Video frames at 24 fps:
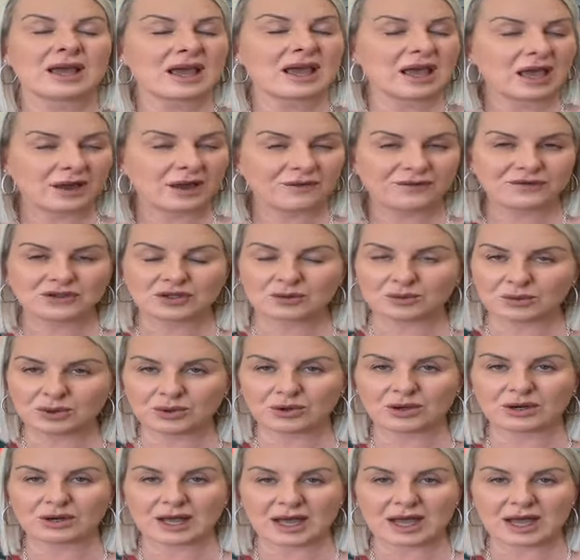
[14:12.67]
have to
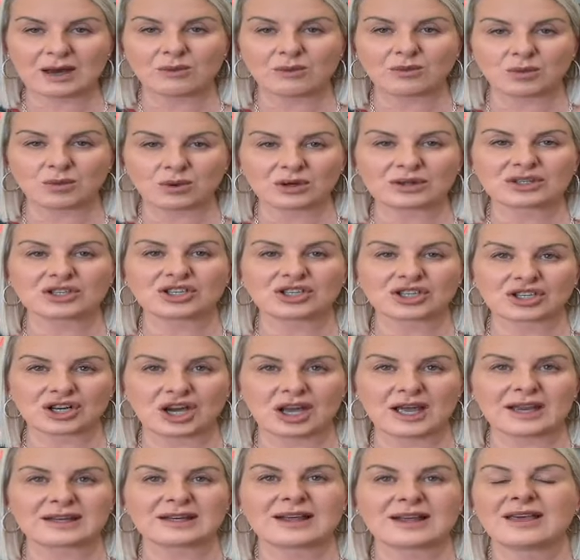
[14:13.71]
put up with
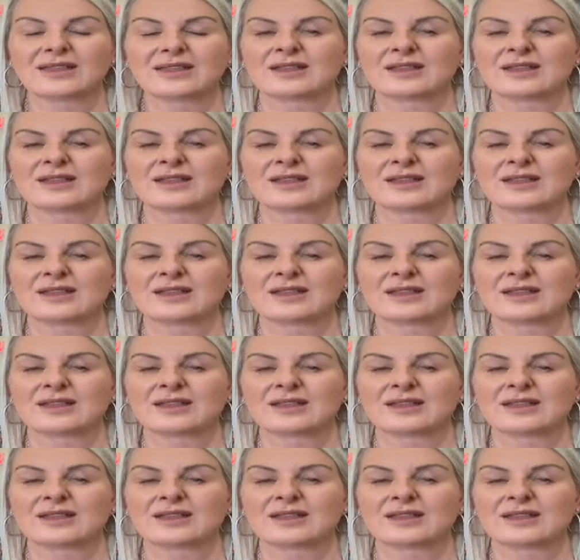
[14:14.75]
shite